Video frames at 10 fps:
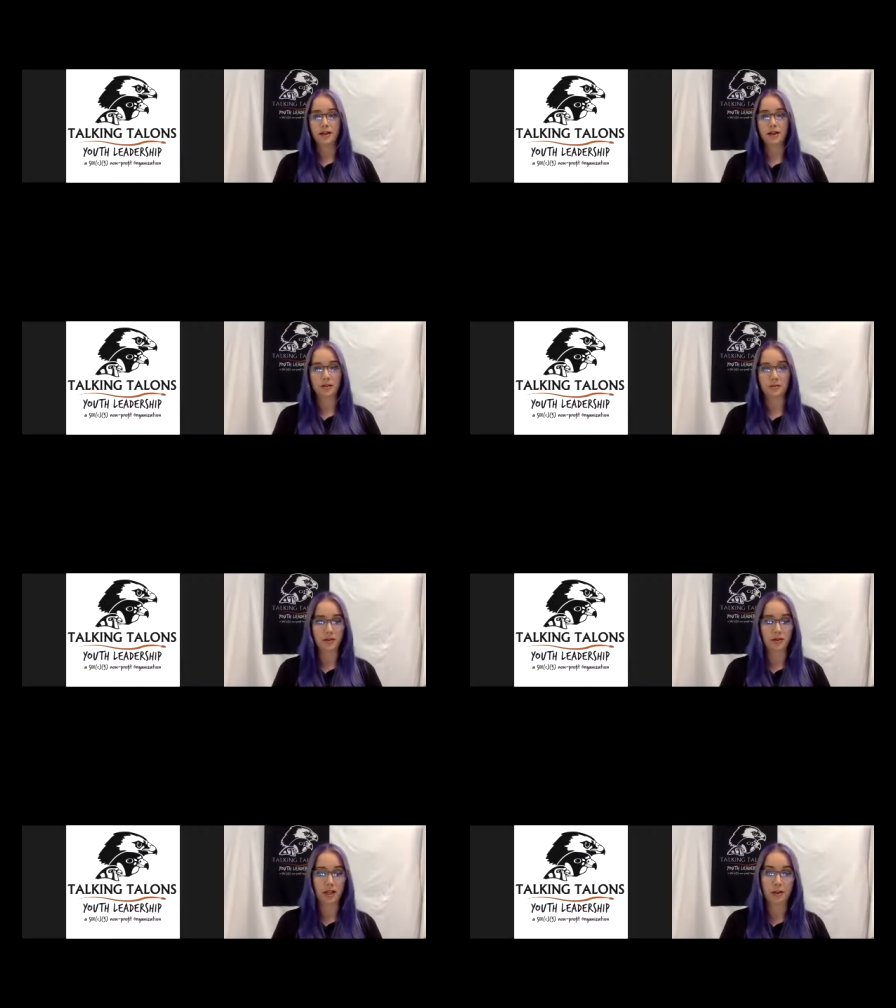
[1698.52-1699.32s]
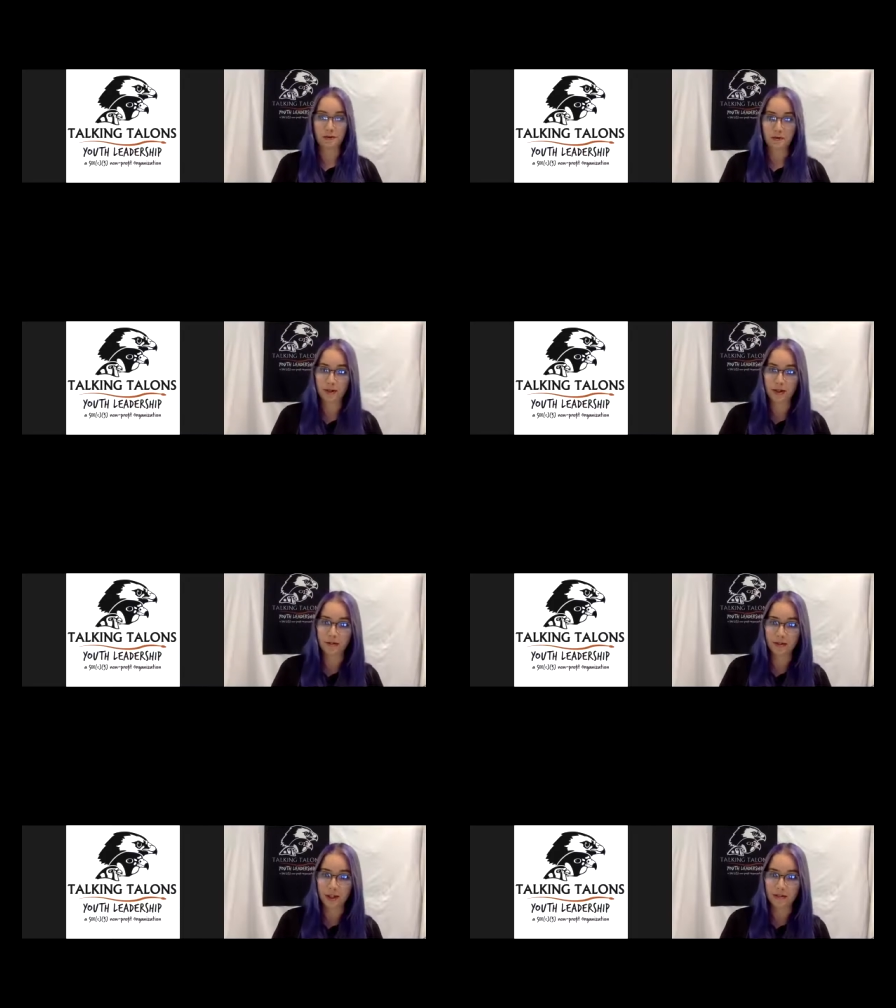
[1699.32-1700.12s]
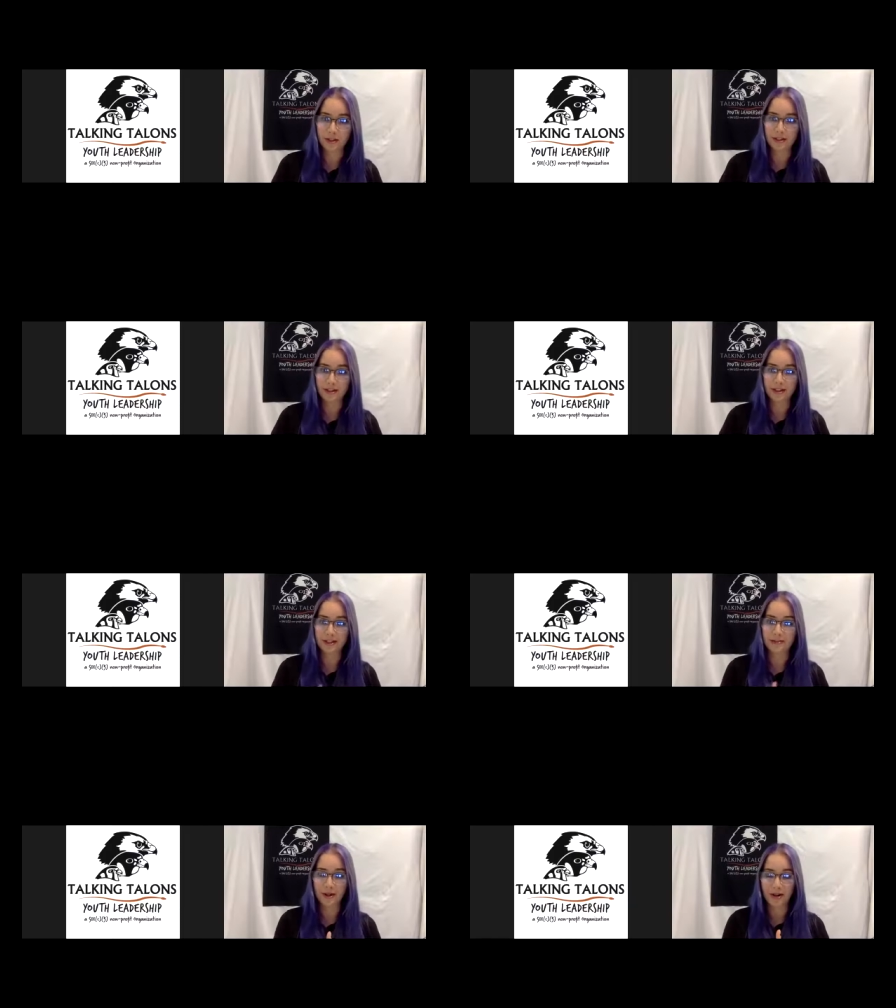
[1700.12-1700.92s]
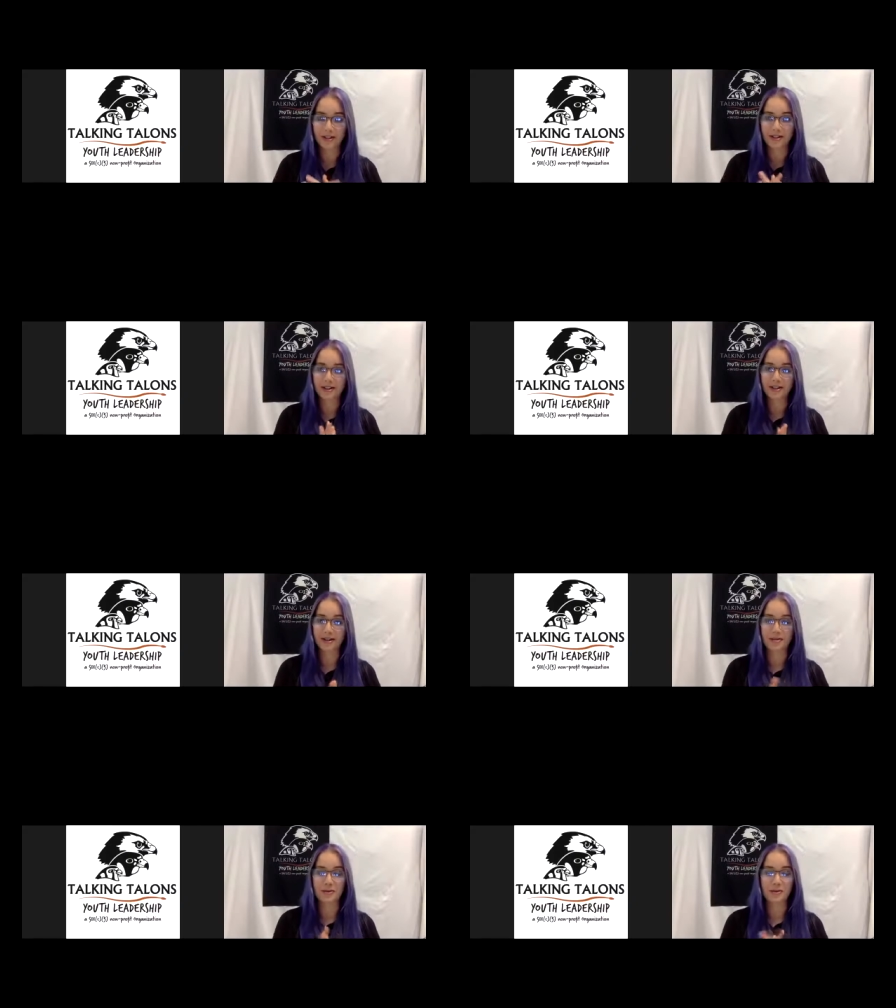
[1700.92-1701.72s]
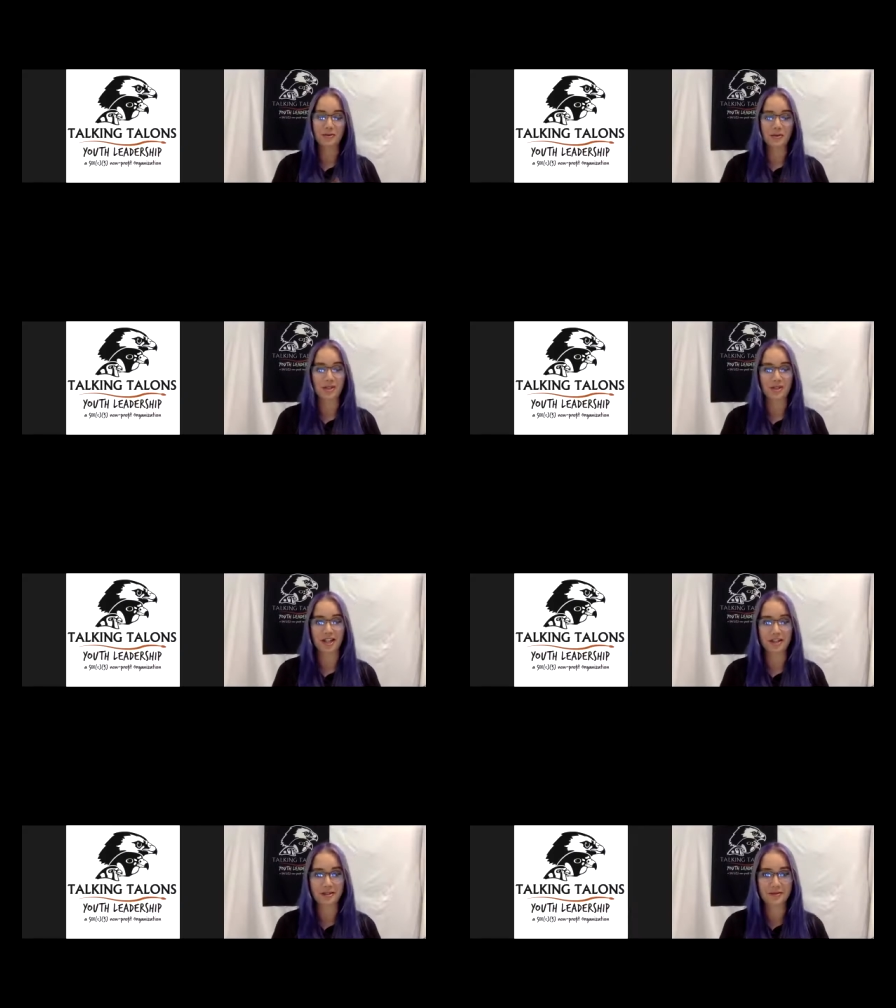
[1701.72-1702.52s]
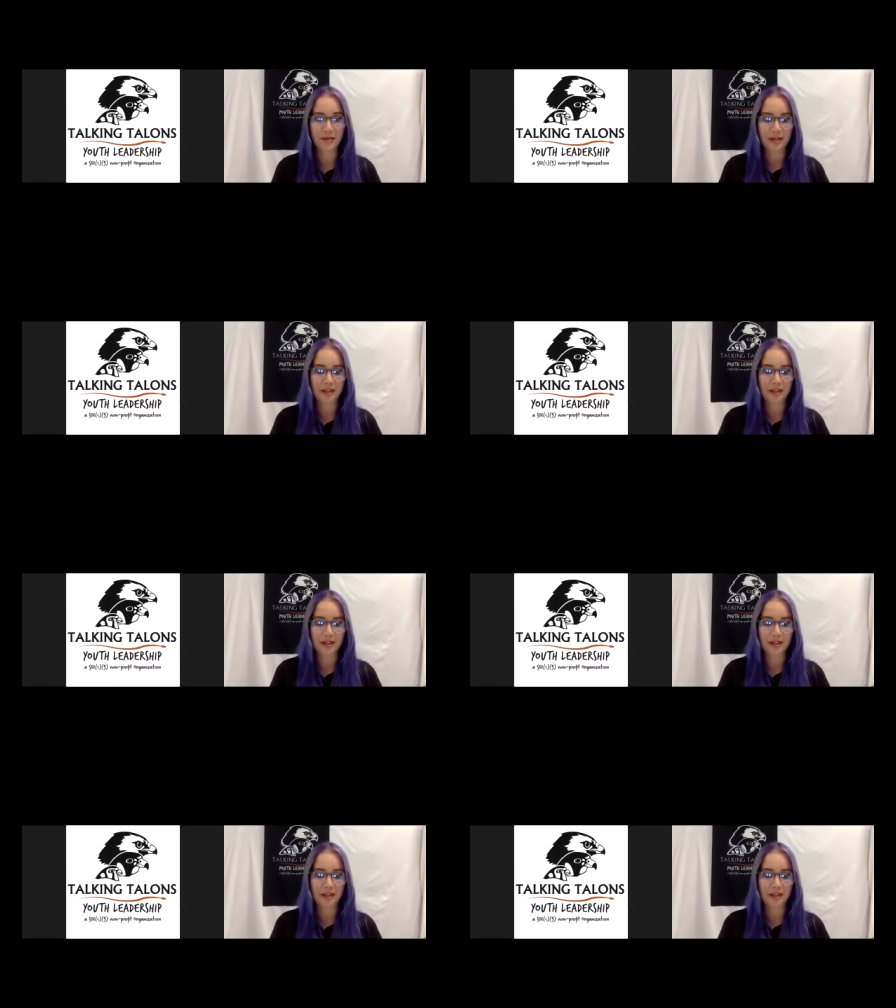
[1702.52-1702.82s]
Um, so thank you for, for coming this far um, through the presentation.